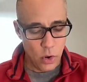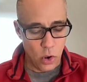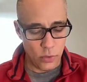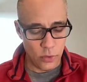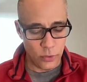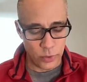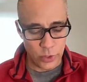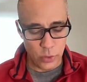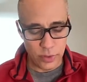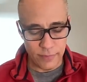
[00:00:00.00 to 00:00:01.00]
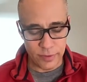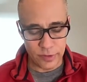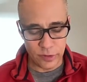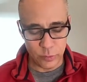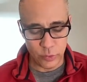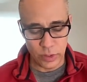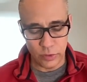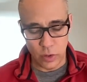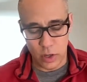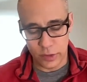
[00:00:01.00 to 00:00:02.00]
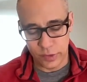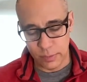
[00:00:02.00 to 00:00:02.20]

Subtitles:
Although there were no differences between dogs